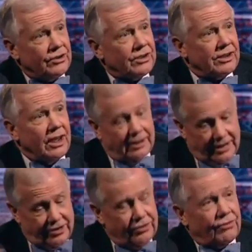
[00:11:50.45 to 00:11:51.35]
He should
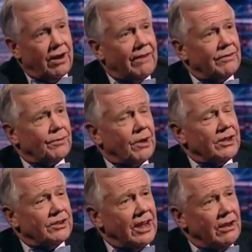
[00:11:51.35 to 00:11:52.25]
sell it. He should drive the
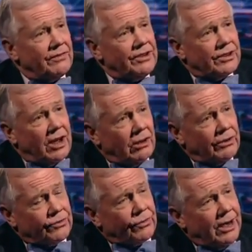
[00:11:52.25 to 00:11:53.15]
price down if he's
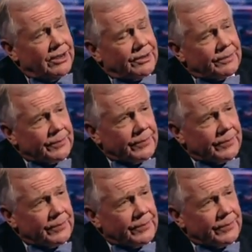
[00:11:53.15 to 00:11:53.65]
got all this rice.